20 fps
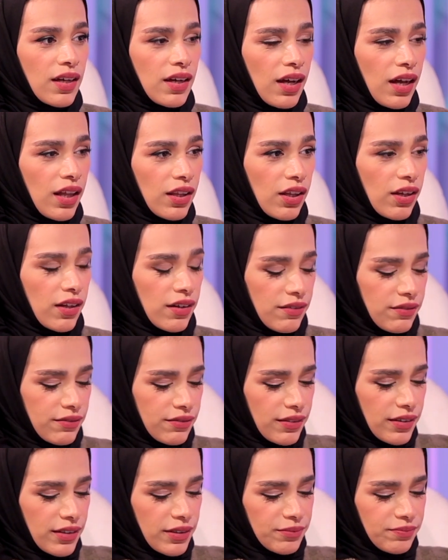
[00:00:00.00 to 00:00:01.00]
a lot of
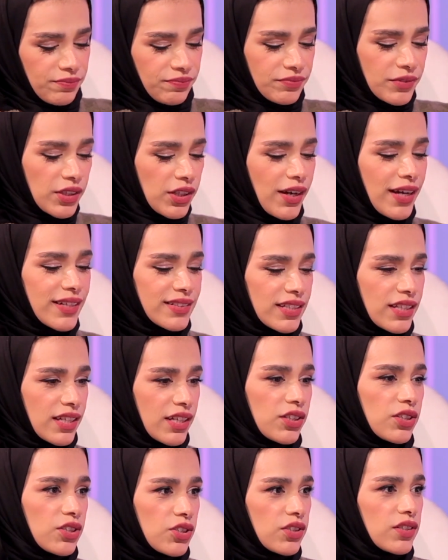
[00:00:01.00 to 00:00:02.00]
as a
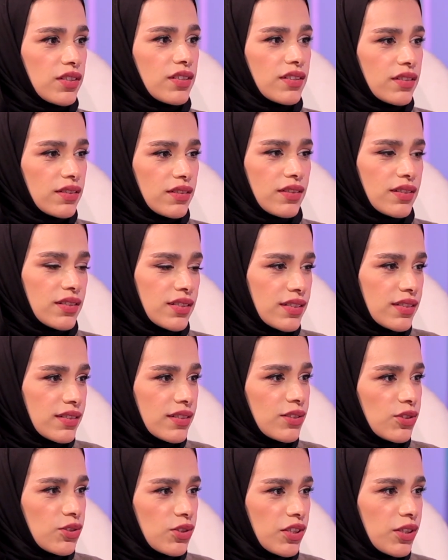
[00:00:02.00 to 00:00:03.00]
technician, assistant
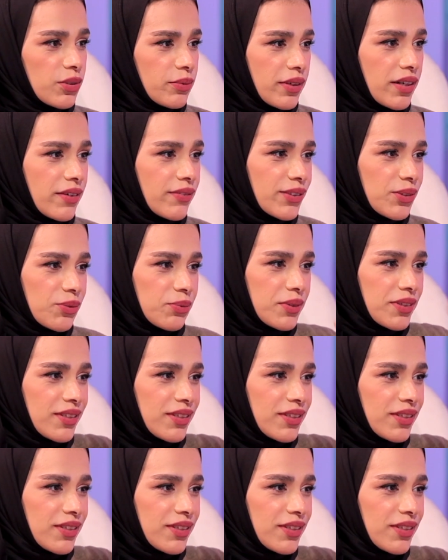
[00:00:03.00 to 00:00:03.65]
engineer, whatever,